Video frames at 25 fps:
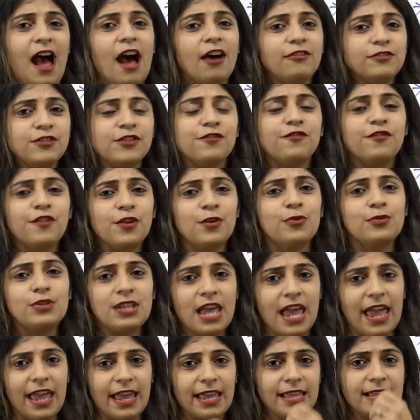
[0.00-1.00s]
after a few
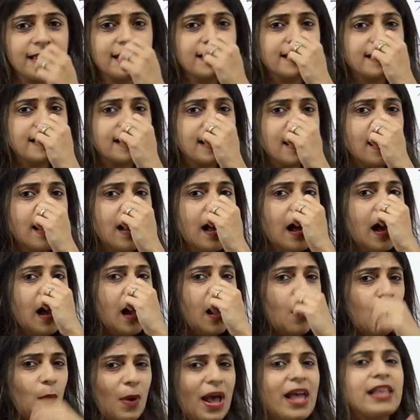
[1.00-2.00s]
days,
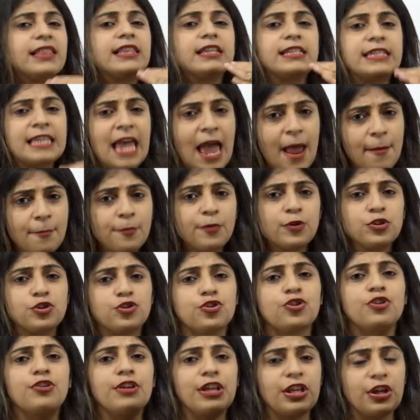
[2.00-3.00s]
when the
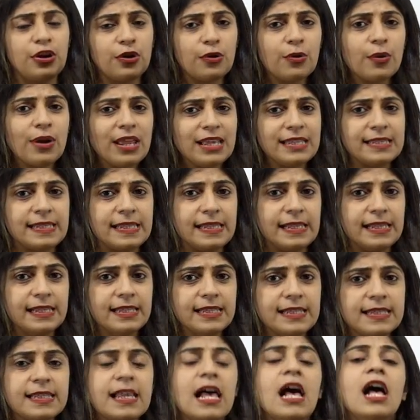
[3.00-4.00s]
temperature
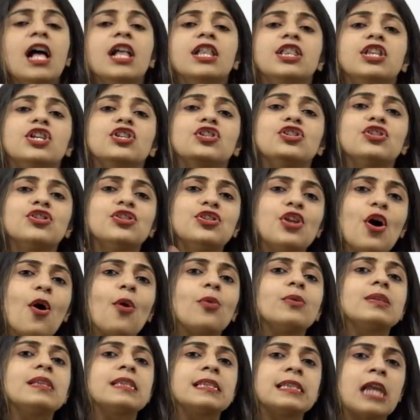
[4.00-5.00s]
increases, the
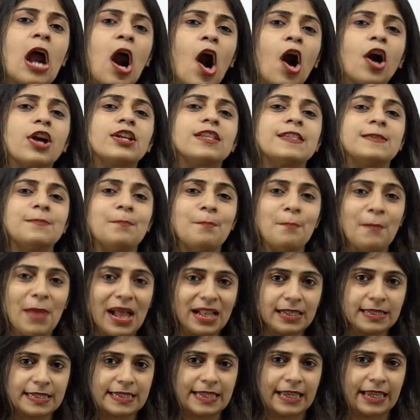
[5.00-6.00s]
snow starts
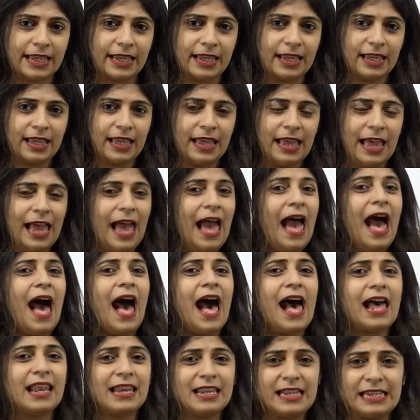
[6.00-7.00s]
melting.
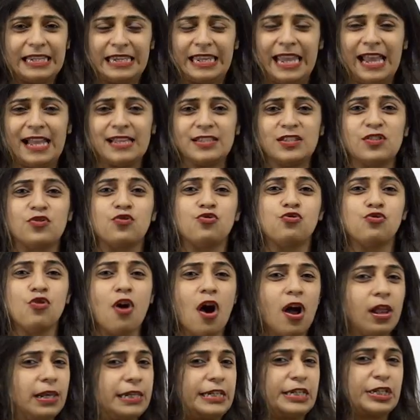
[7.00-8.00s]
And it gets
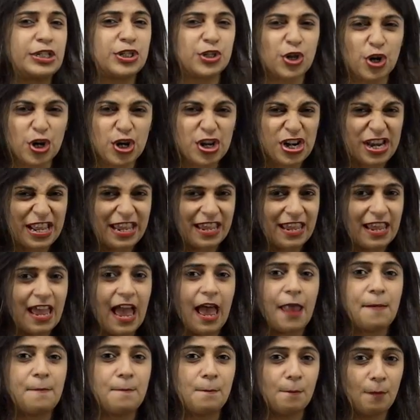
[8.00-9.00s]
really dirty
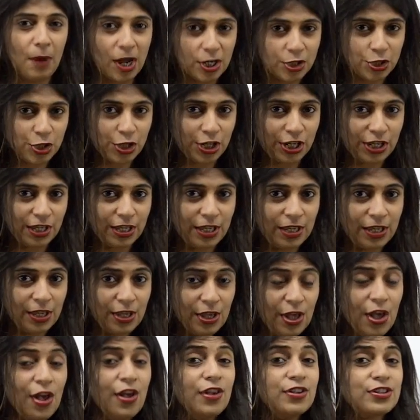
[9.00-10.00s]
and mushy.
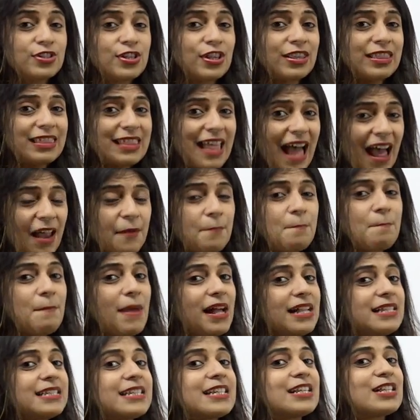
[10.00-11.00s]
So that
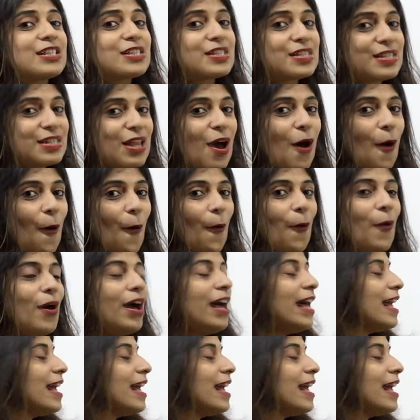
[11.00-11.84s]
melting snow